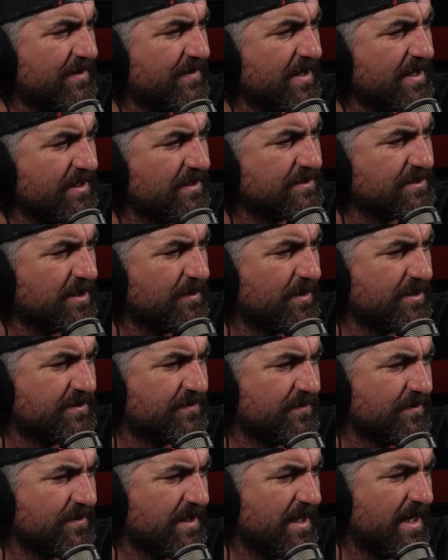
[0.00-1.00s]
Thank you so much
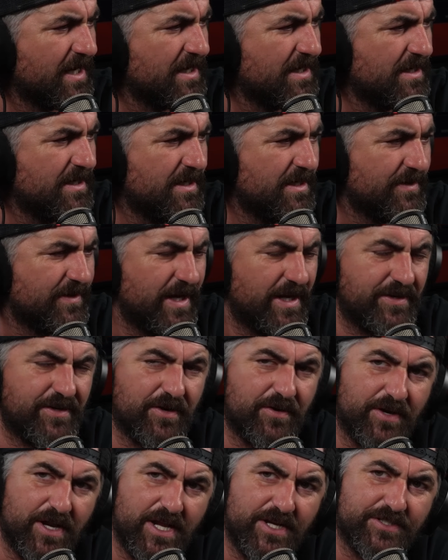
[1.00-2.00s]
for that
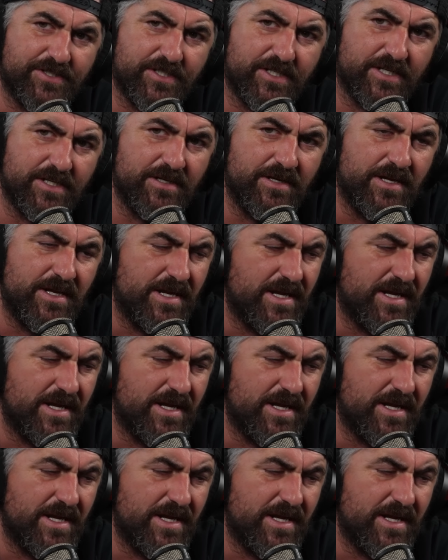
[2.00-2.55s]
donation.